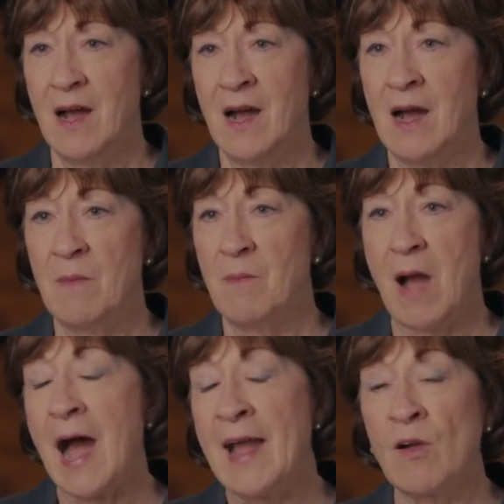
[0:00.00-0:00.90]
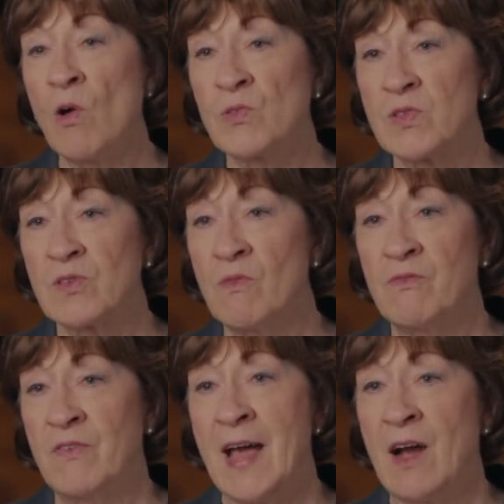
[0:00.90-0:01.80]
I also
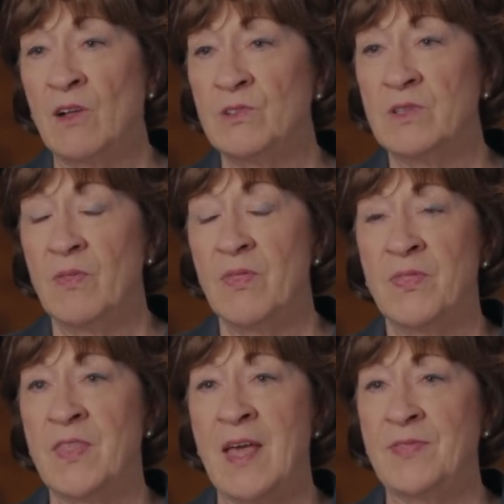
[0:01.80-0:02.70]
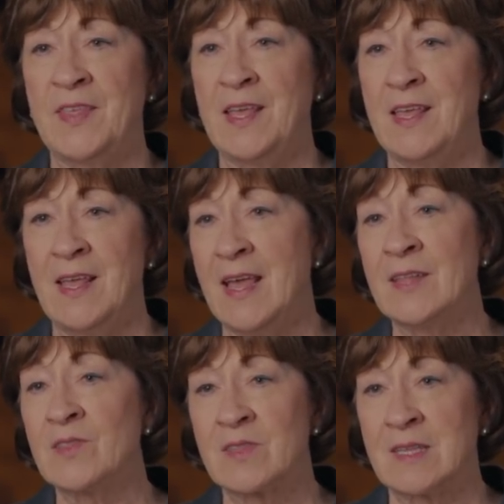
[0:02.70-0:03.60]
felt that the
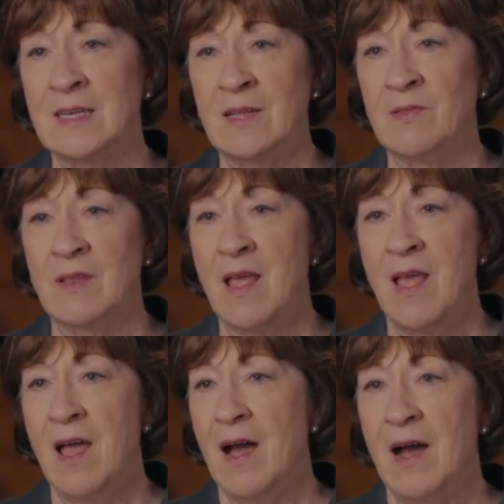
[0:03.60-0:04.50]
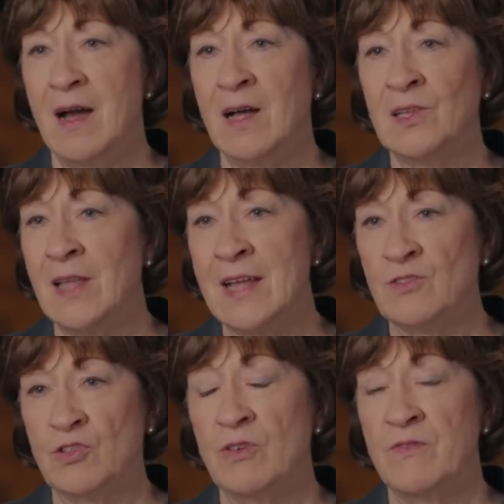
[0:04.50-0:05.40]
incident
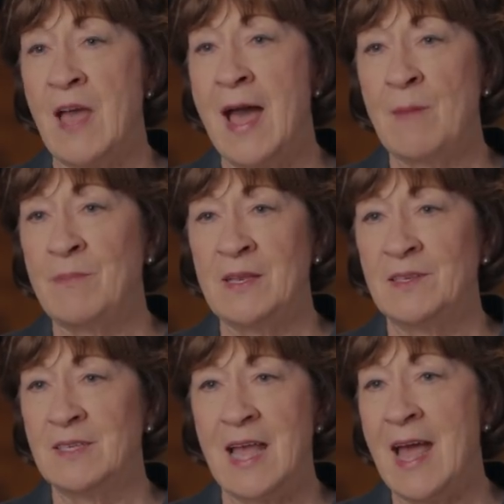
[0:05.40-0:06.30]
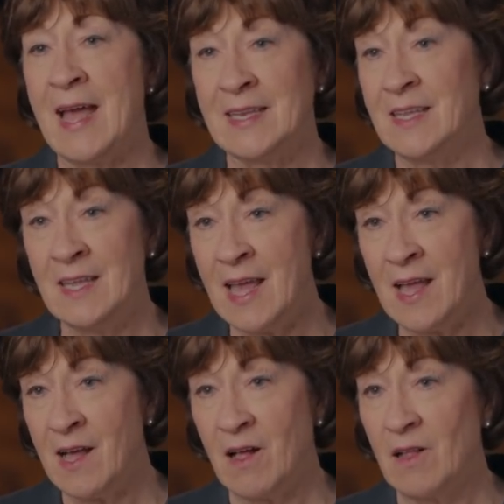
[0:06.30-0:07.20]
alleged to have happened at
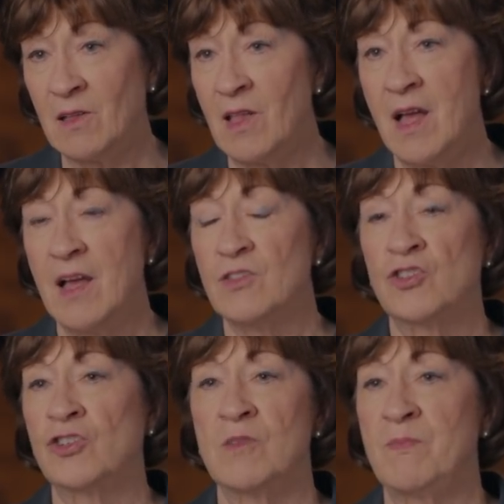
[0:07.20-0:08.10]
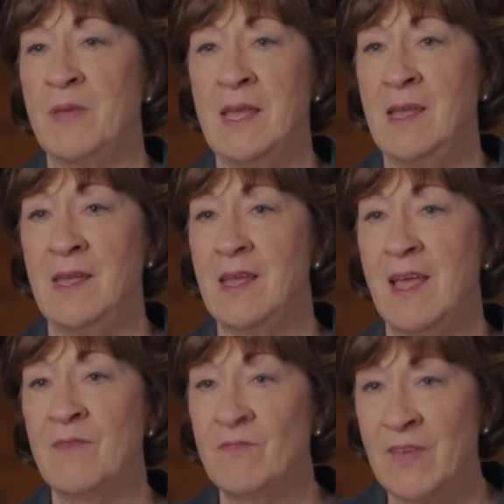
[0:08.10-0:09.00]
Yale should be
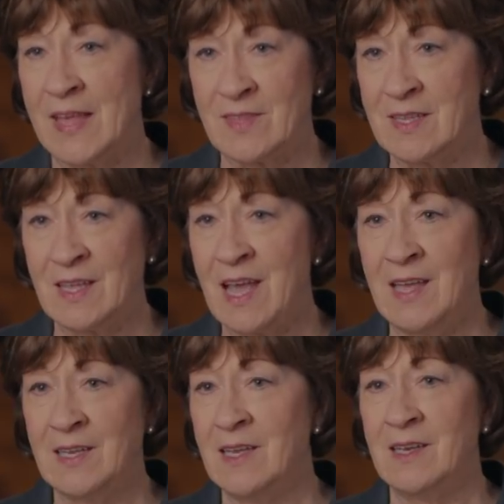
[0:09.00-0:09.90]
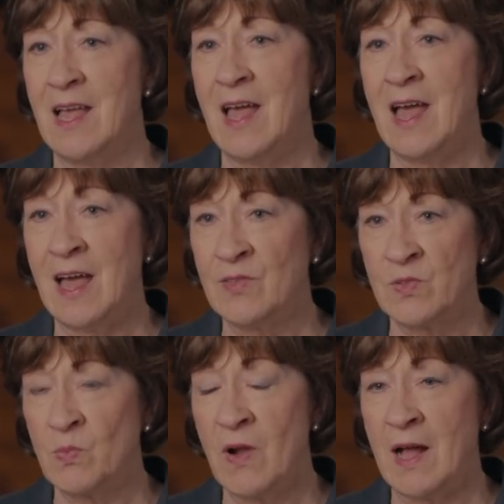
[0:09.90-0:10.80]
investigated
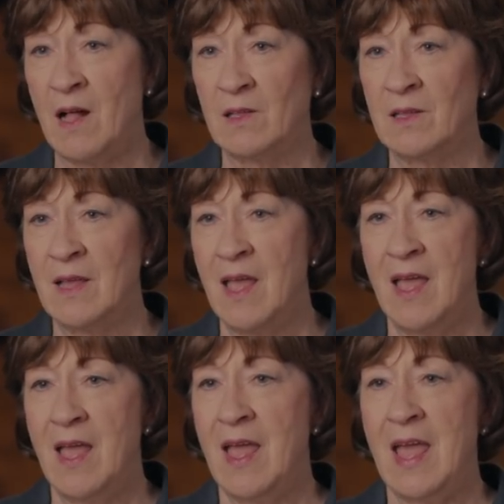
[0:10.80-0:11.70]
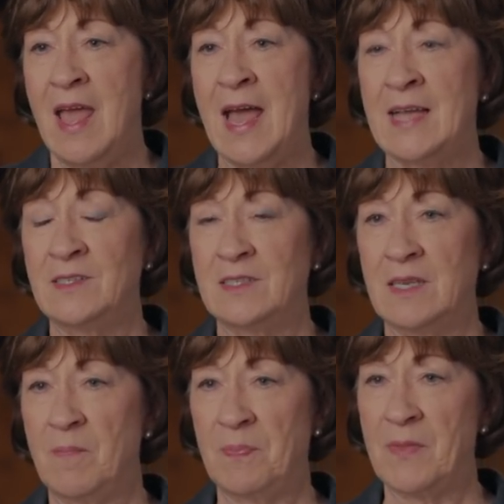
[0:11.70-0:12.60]
as well. And
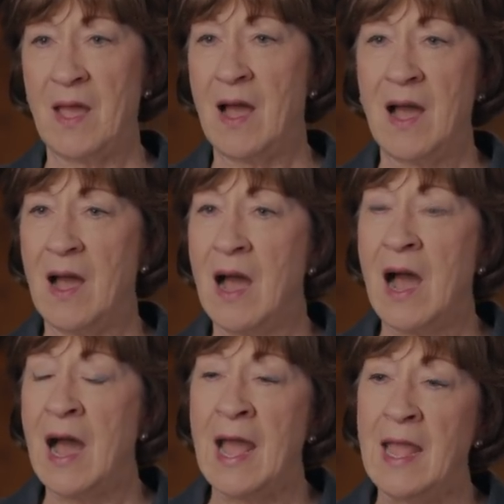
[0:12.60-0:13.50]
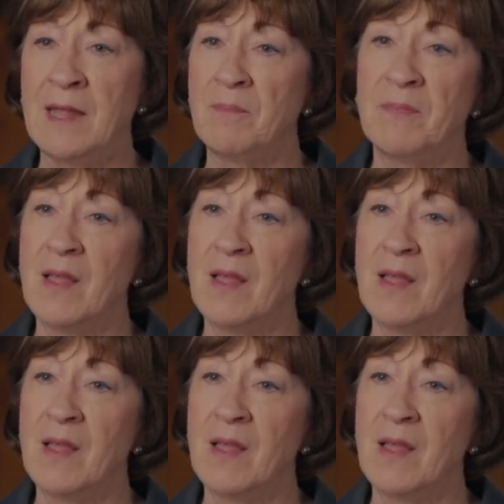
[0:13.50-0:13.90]
I